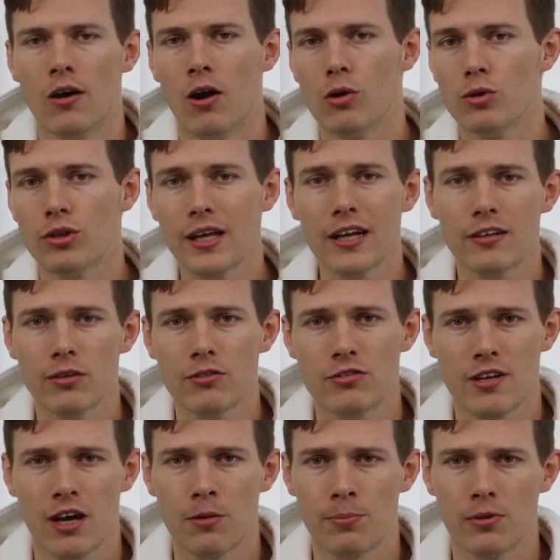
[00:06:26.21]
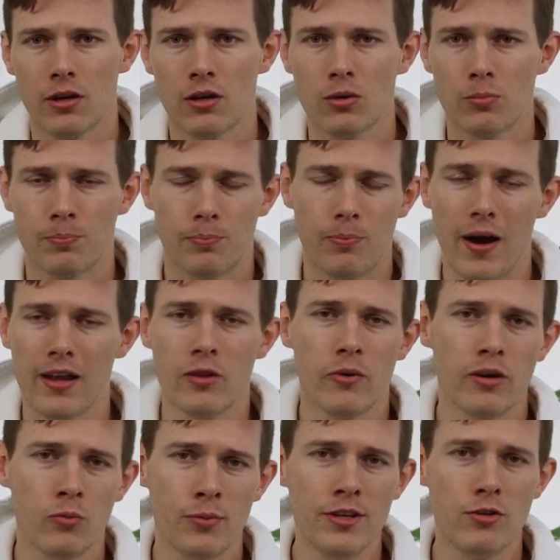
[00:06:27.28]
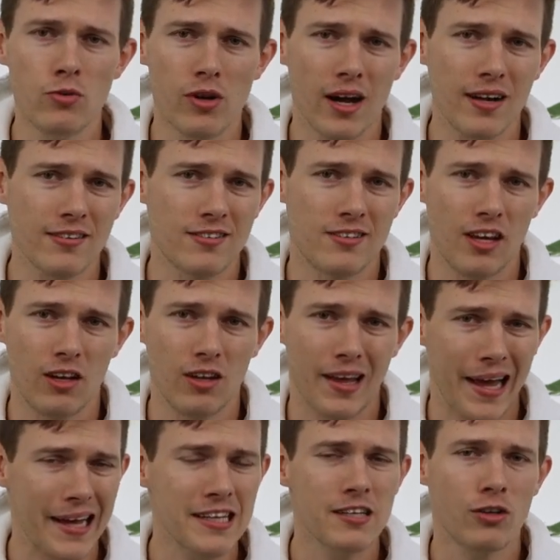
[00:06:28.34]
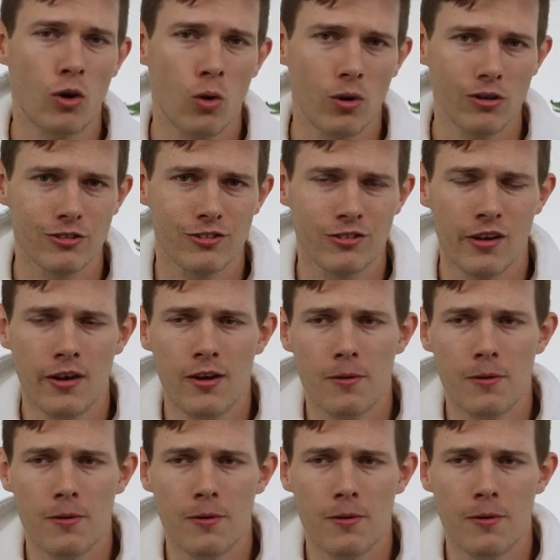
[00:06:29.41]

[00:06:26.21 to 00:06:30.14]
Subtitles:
I'll link those down below. By the way, we do not sell any course.